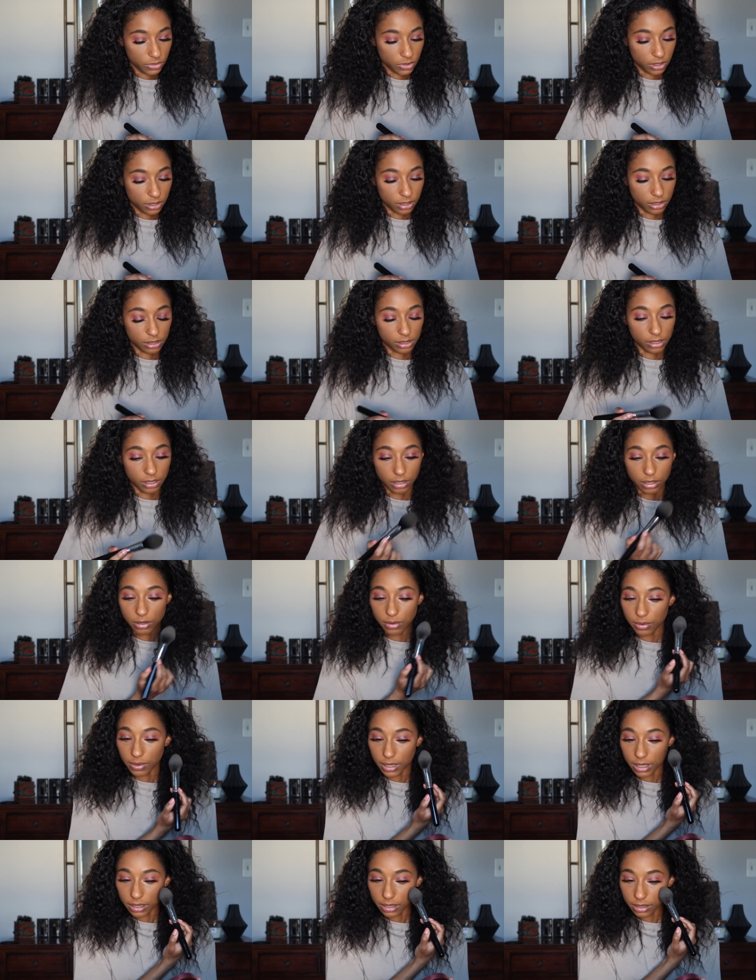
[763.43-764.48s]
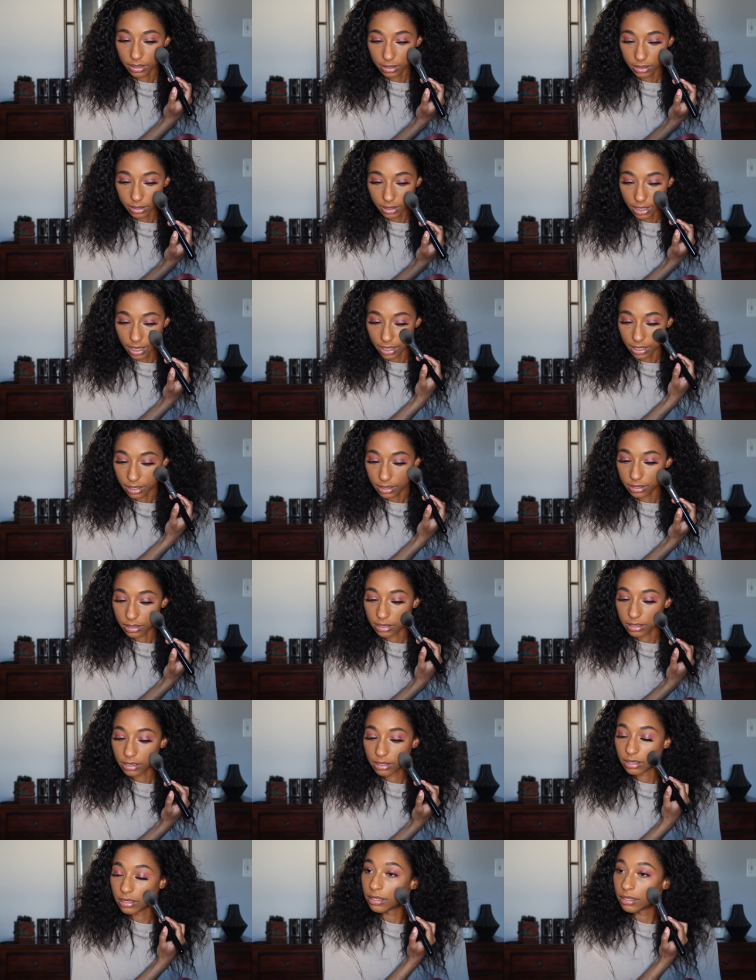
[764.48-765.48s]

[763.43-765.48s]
Just a quick light